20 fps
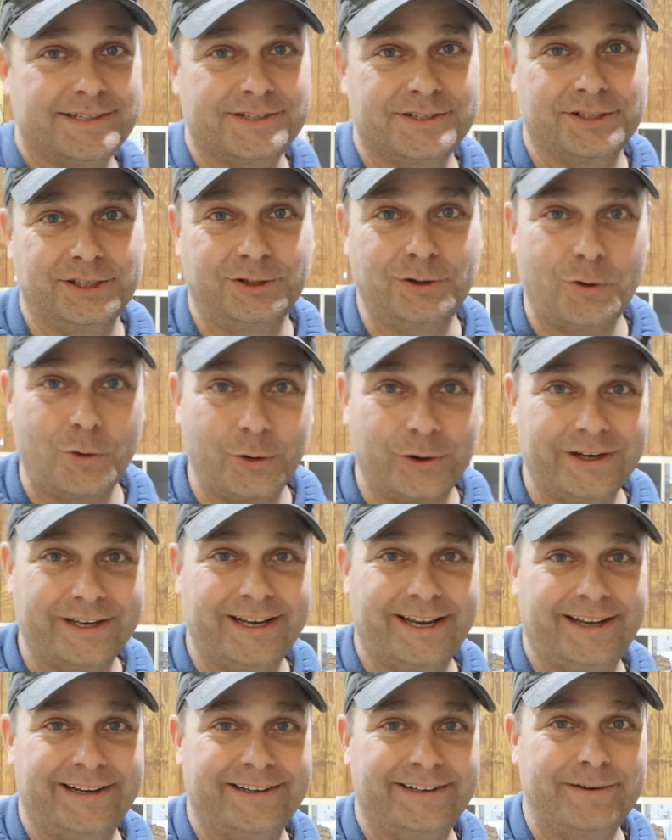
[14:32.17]
is the
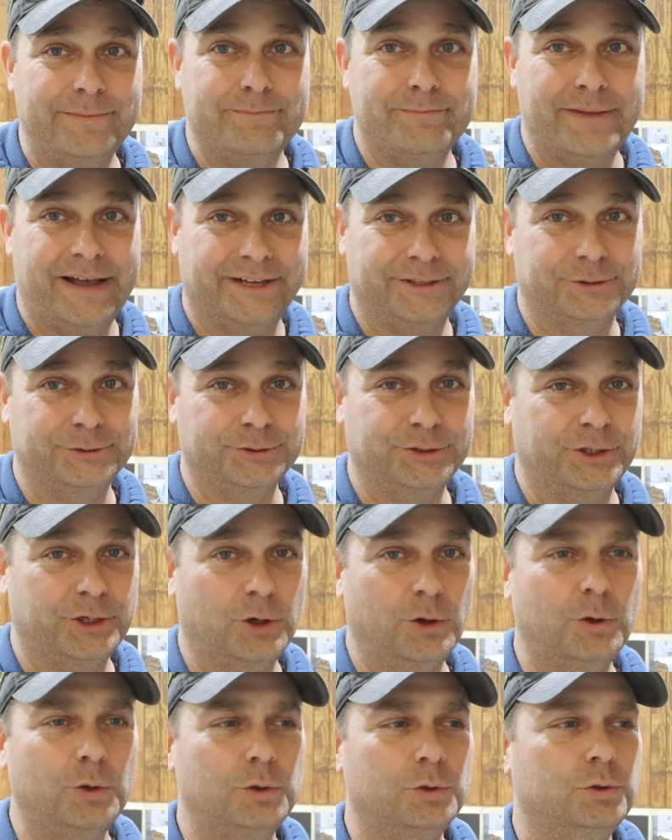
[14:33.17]
corrugated metal, the
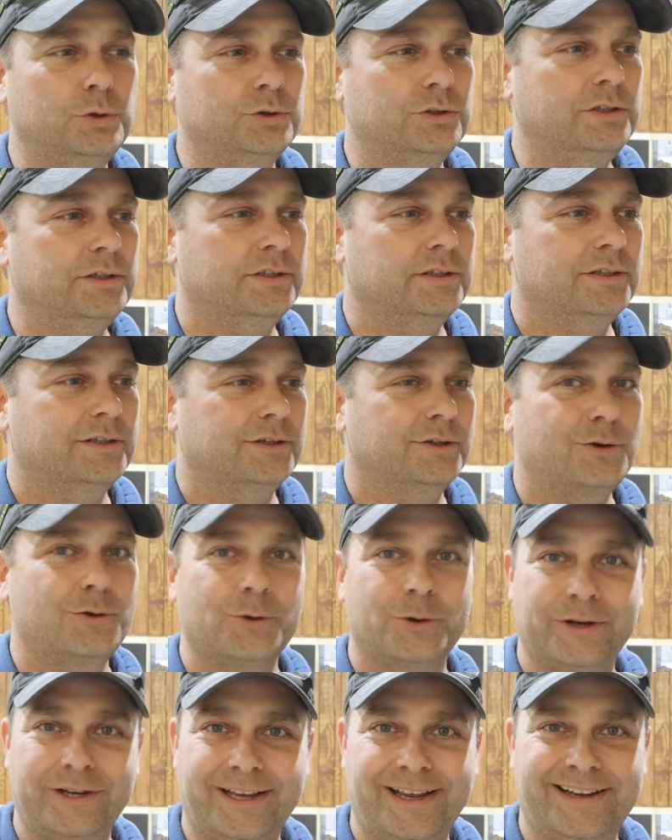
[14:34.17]
old
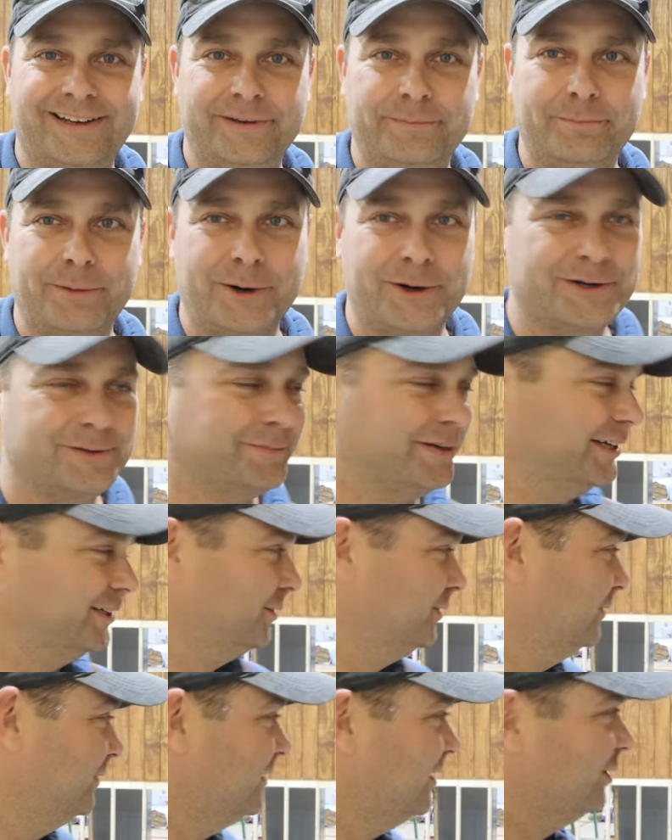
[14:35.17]
corrugated barn
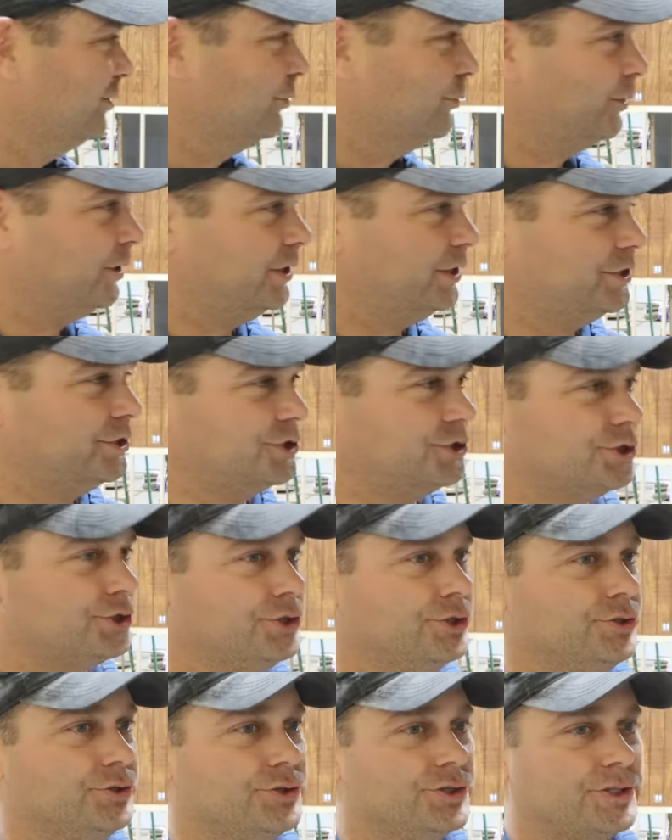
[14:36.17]
metal. We're gonna just
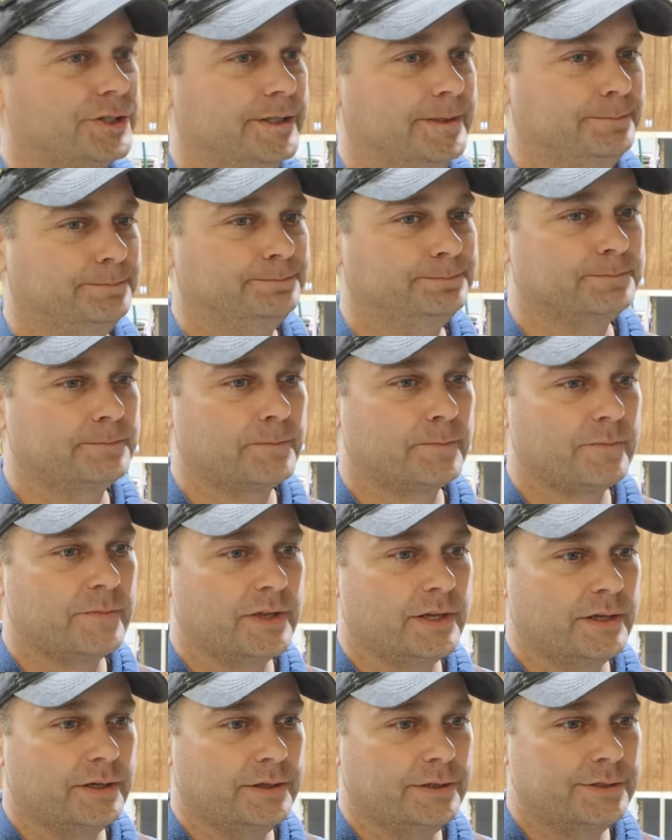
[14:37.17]
use some,
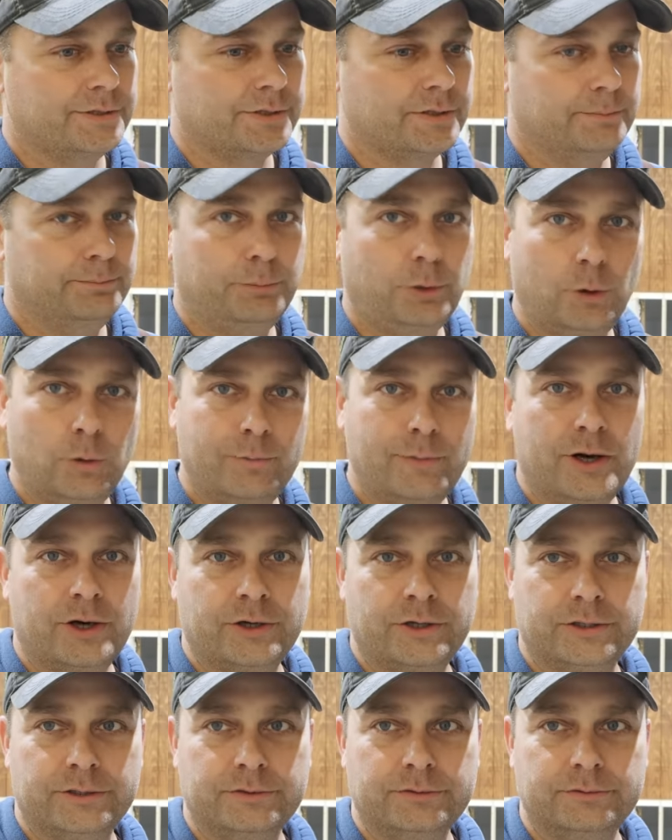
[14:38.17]
some pole
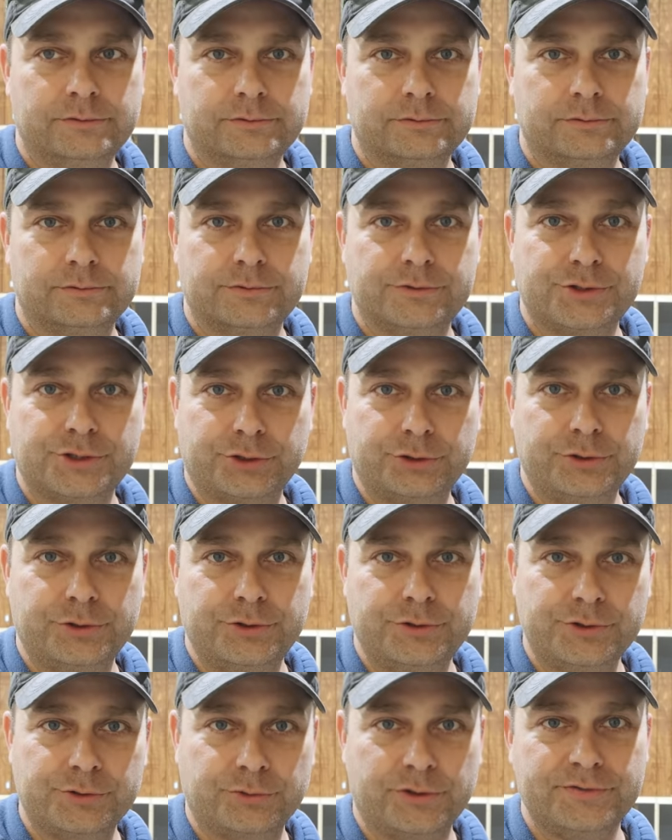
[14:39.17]
barn
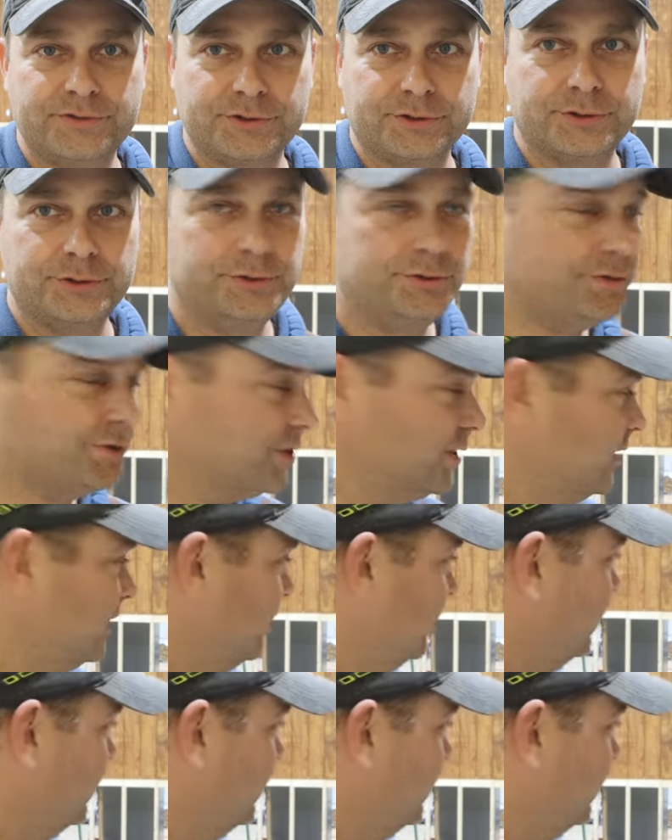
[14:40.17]
screws, rift screws,